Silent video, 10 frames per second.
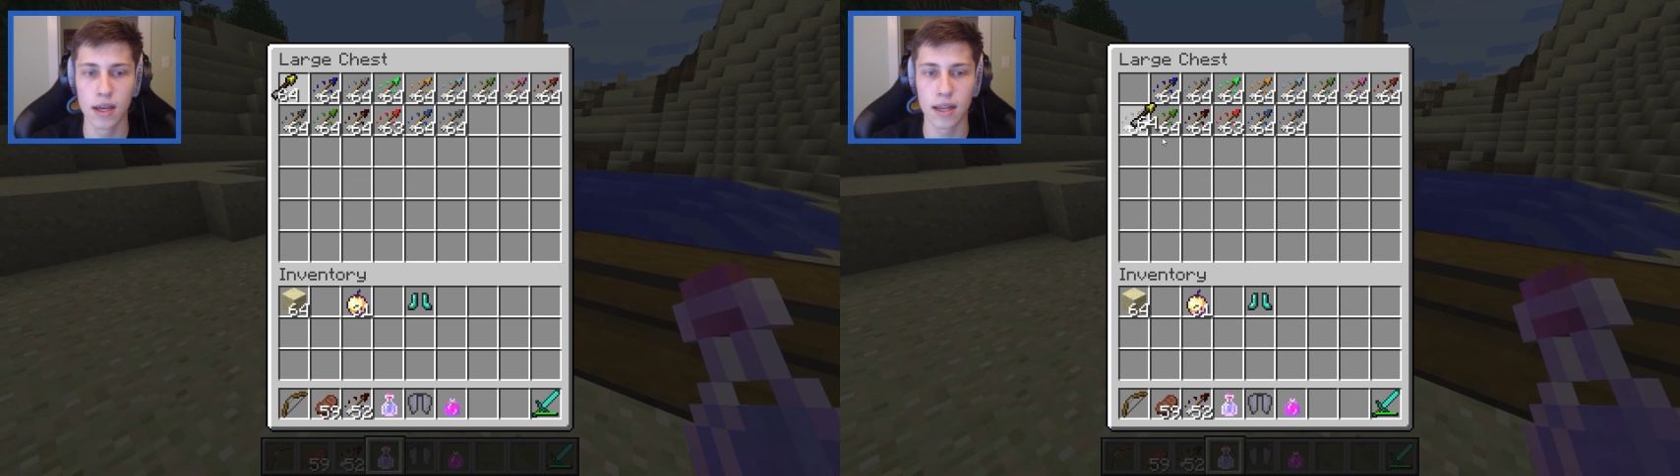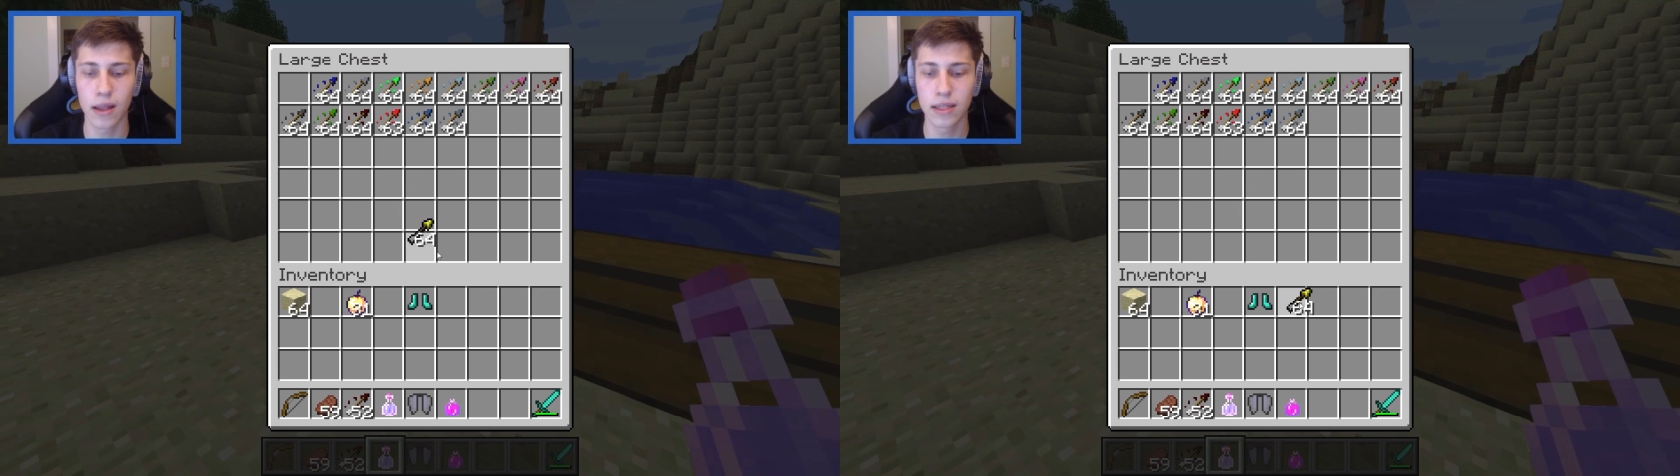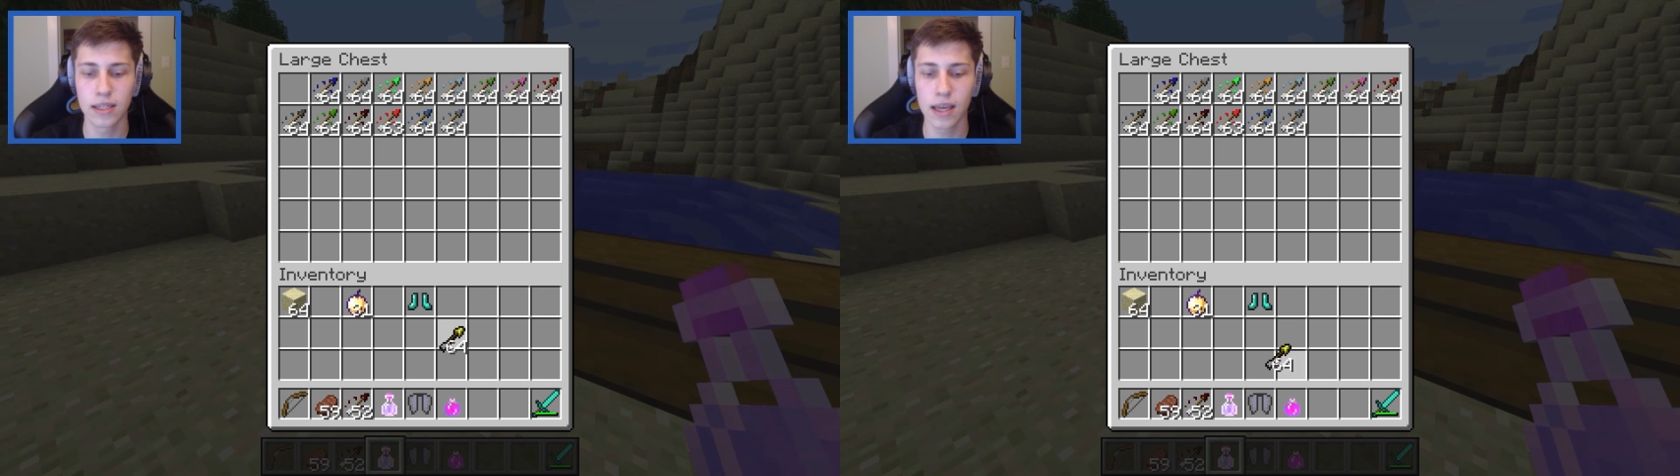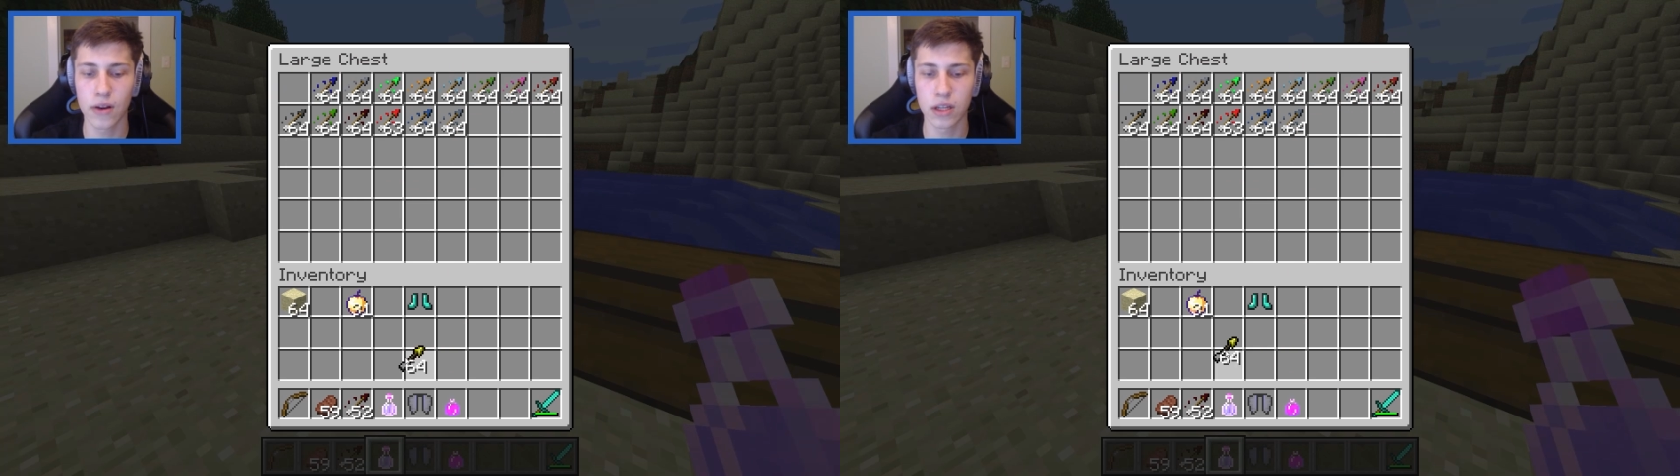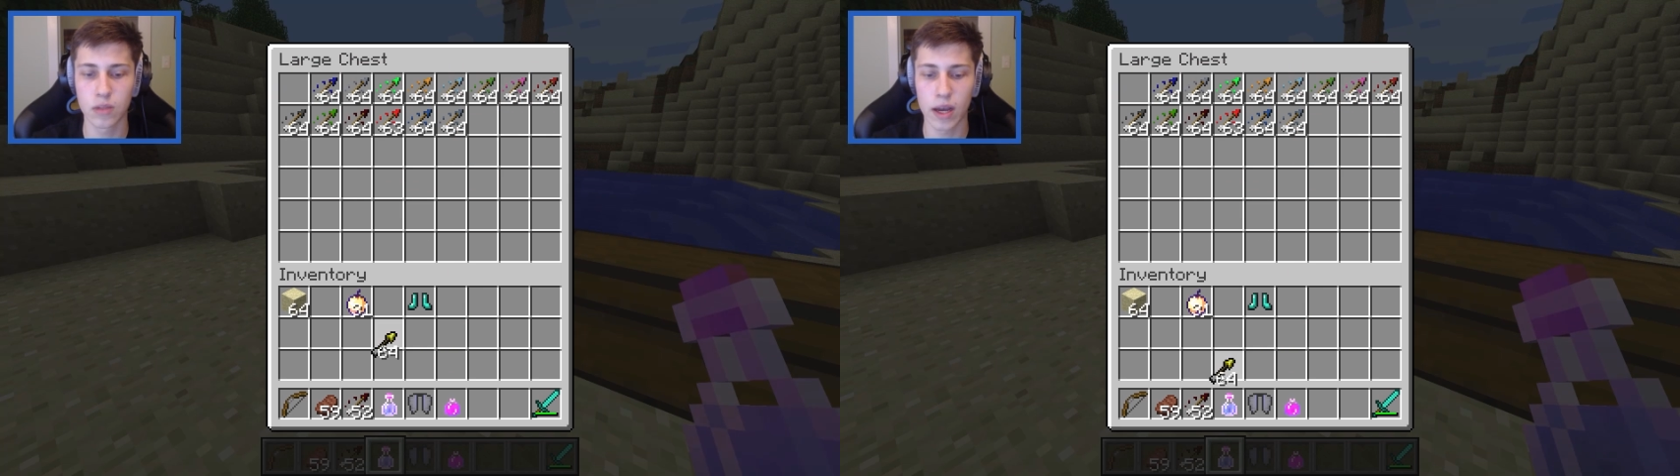Now let's take out
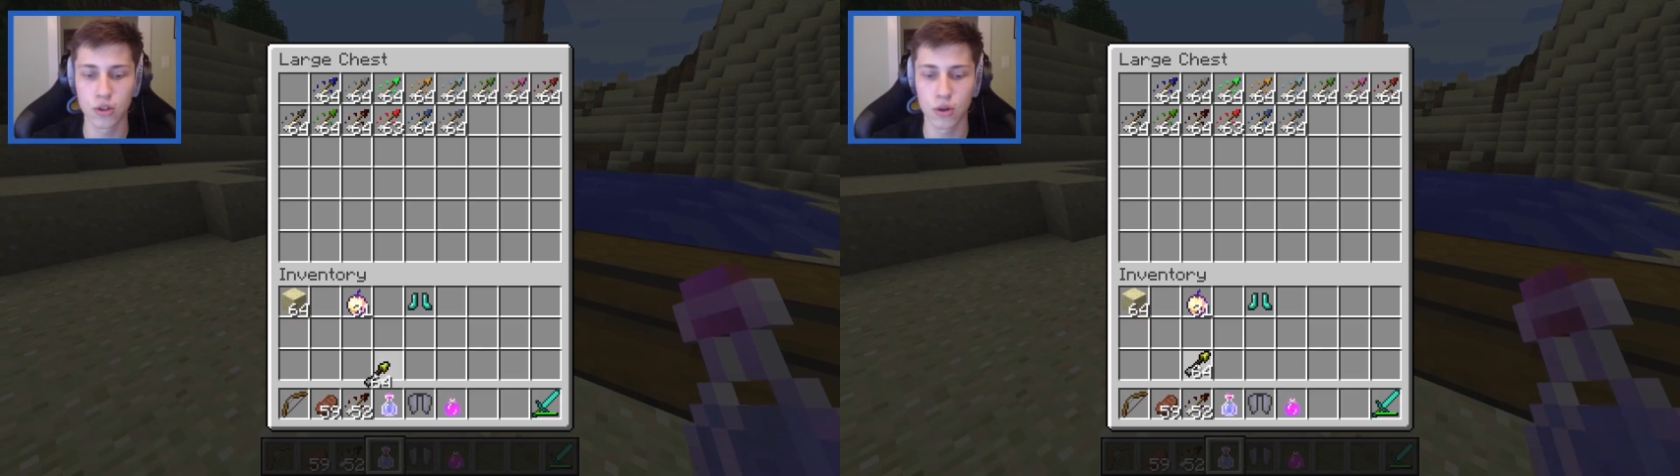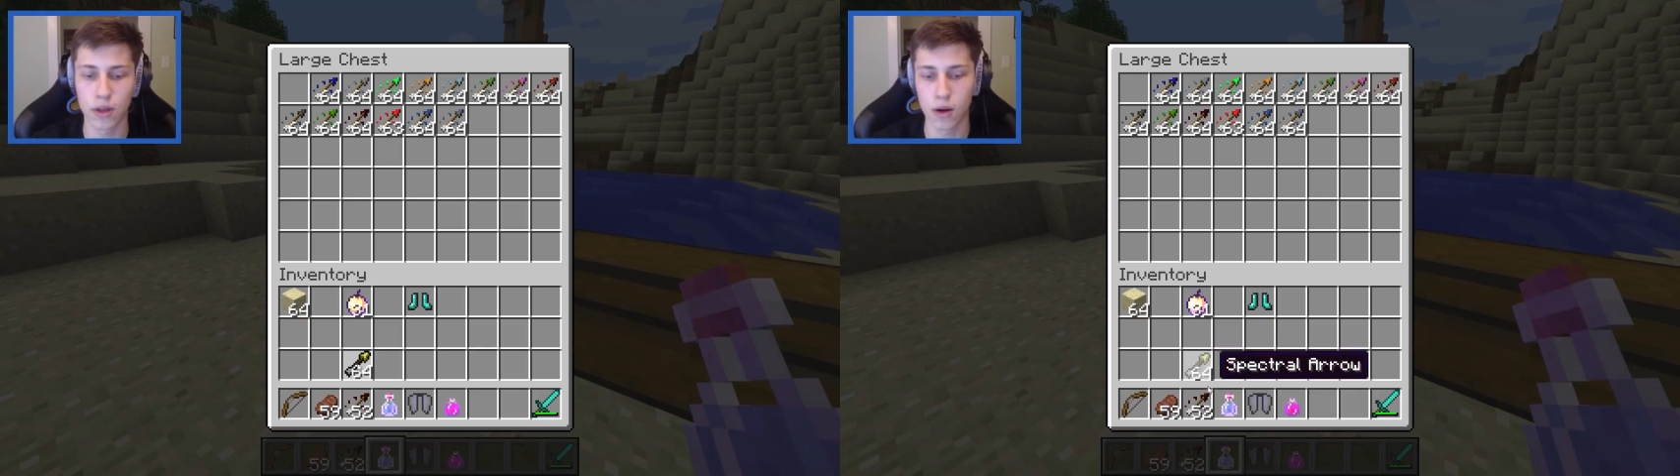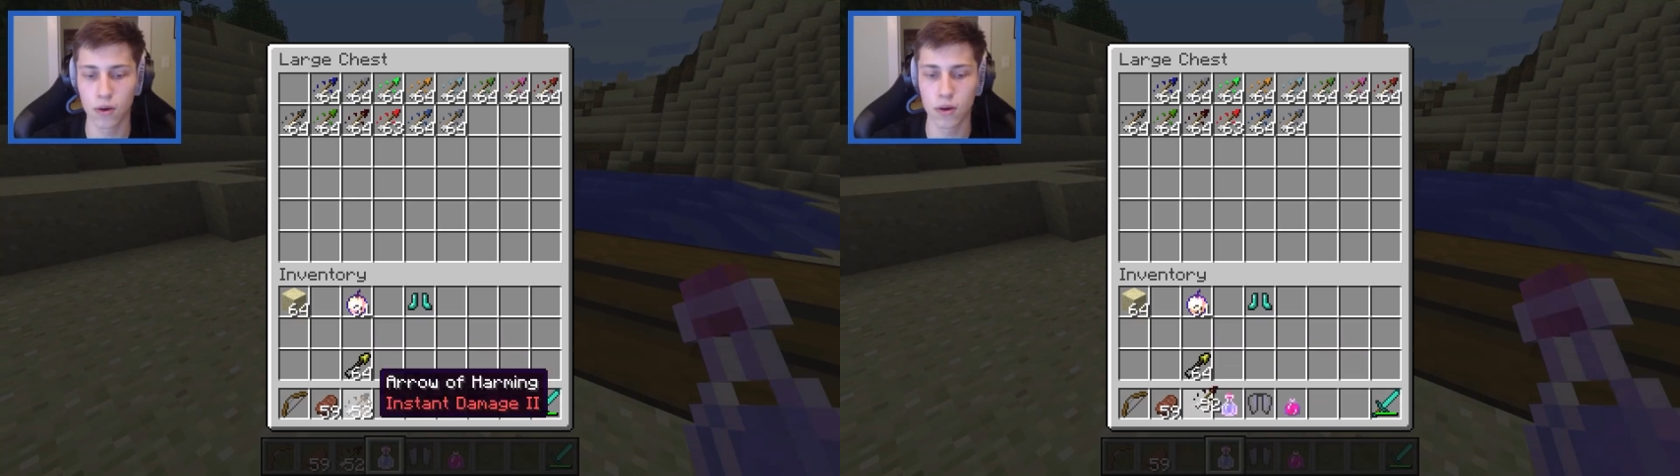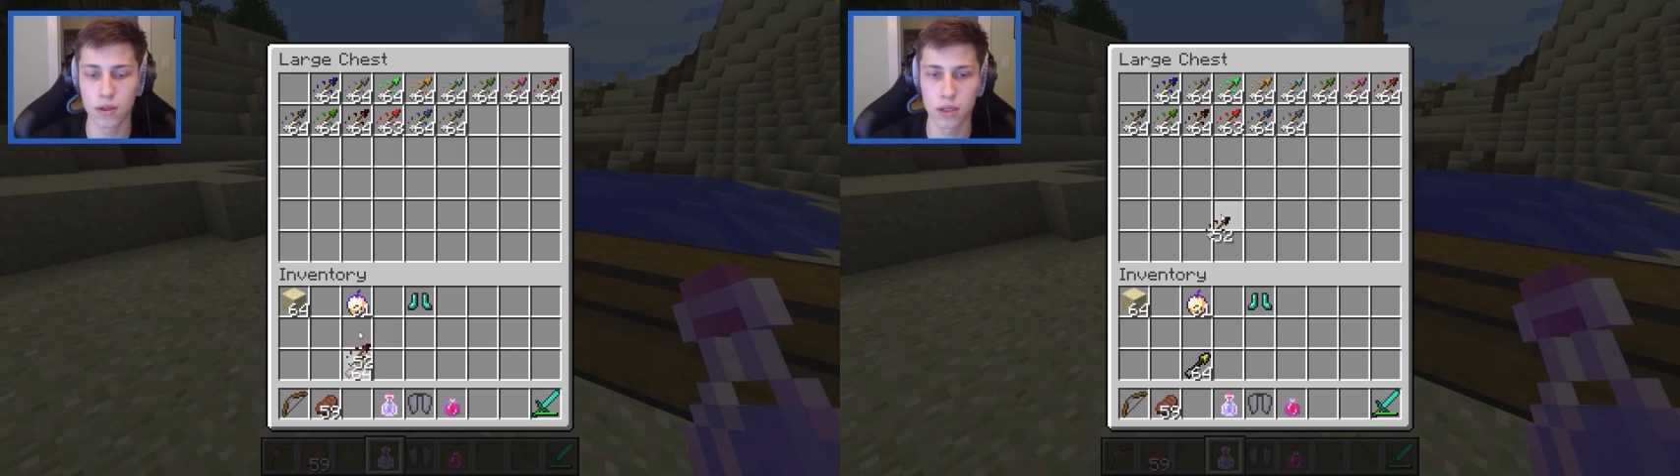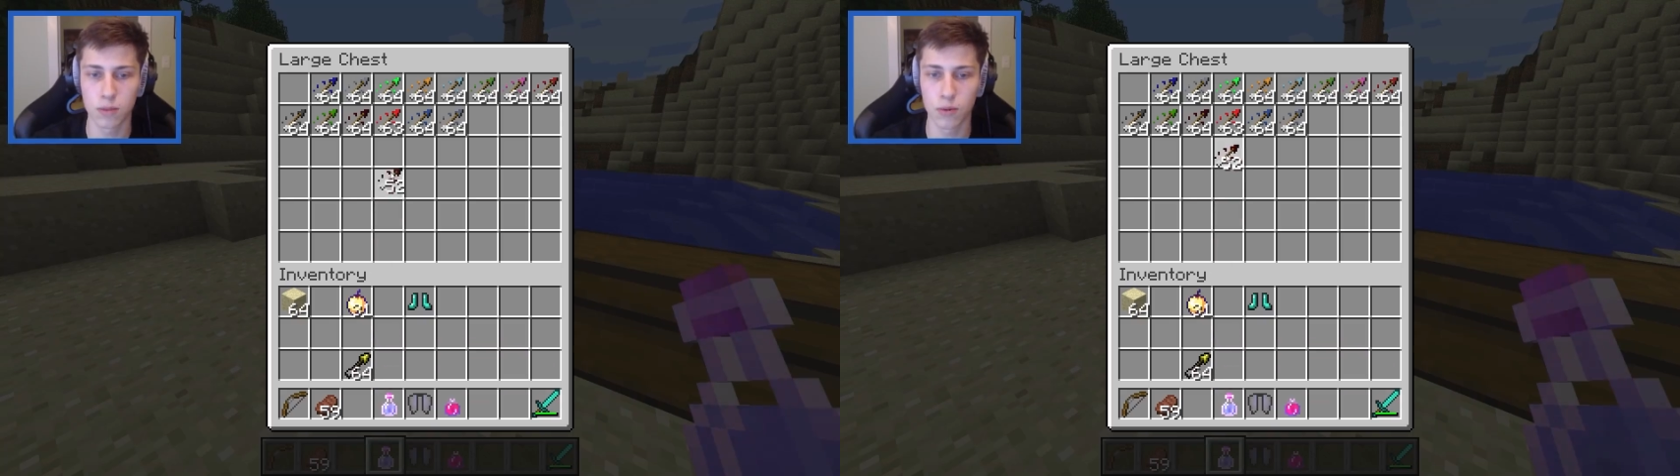a spectral arrow, because
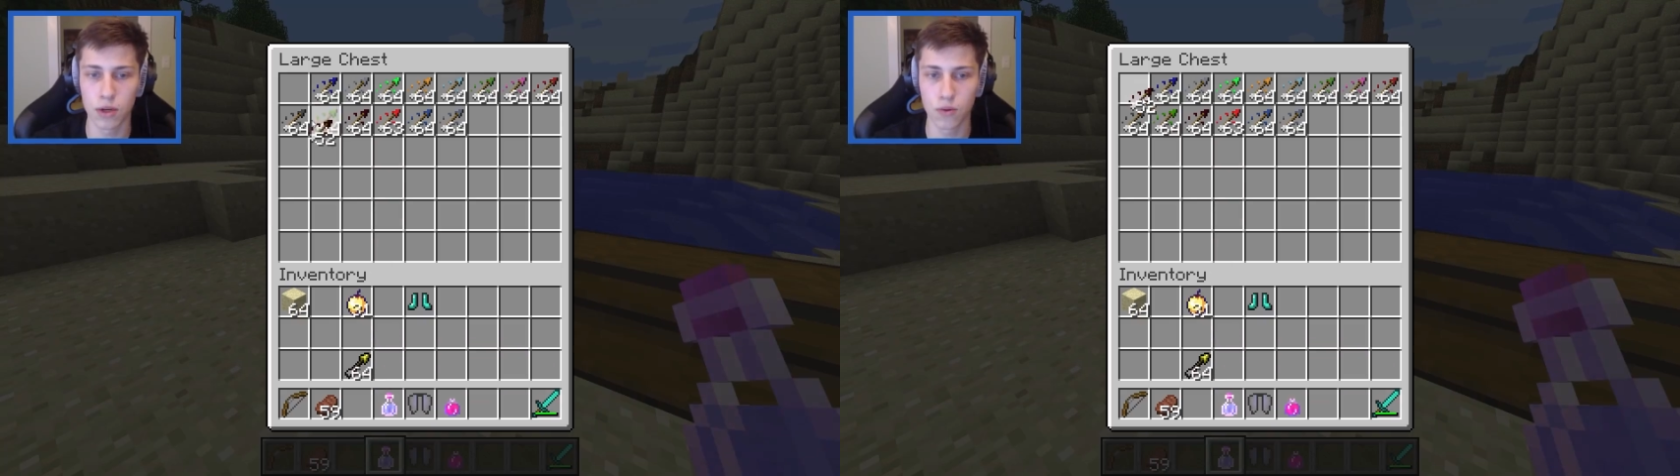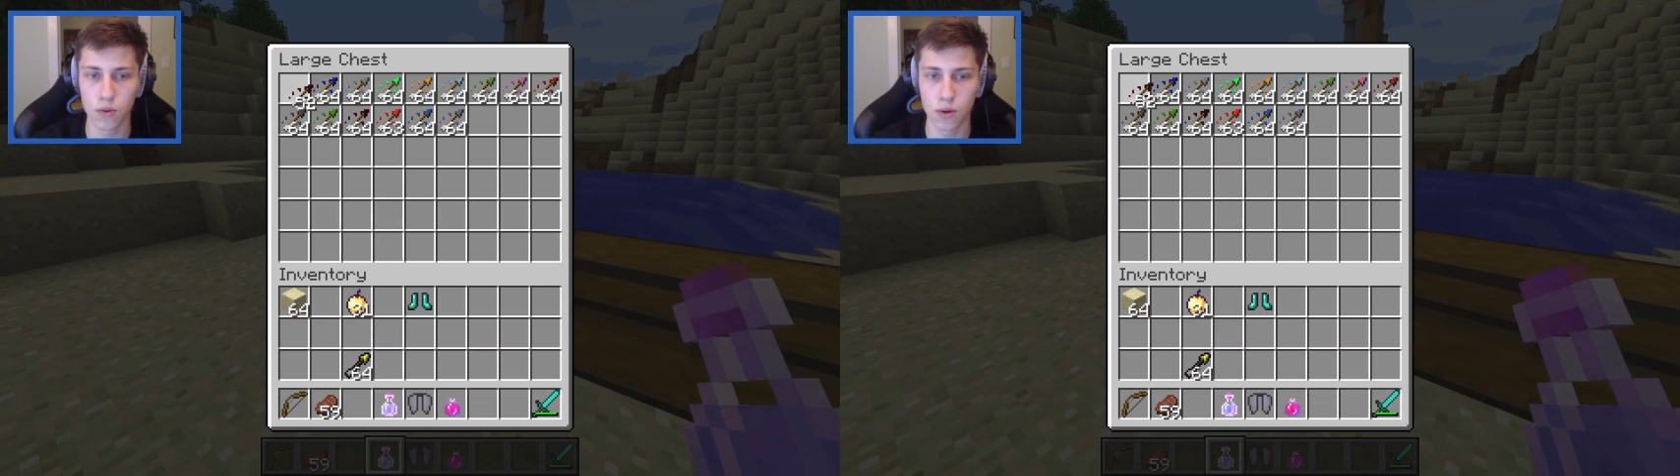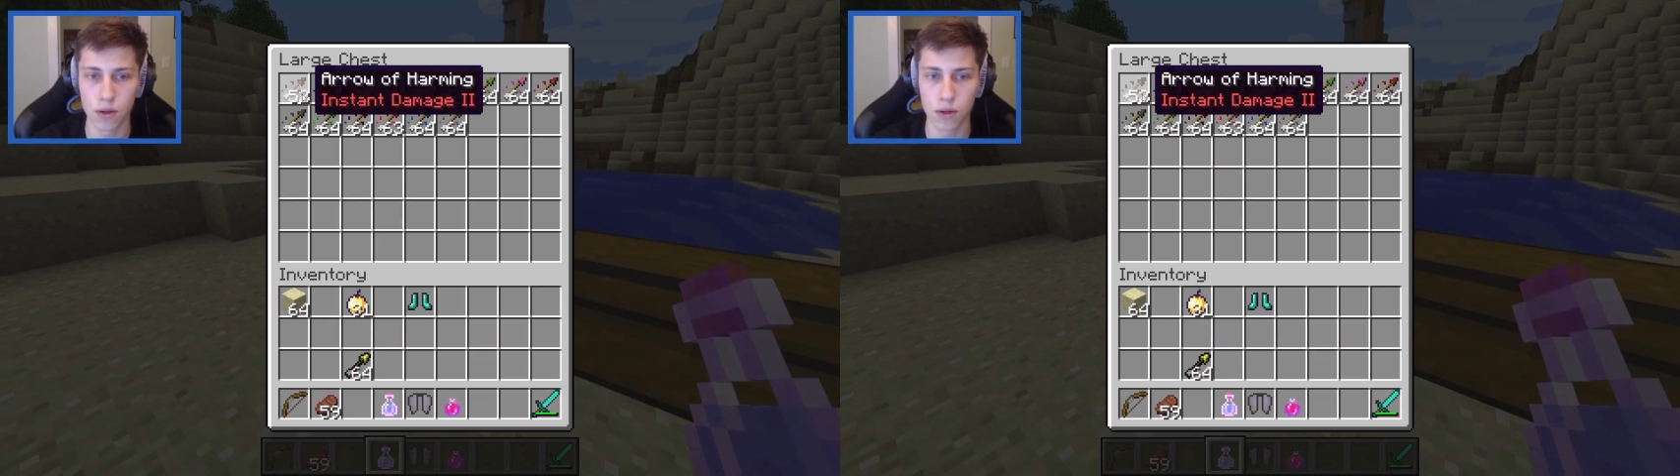this is pretty cool.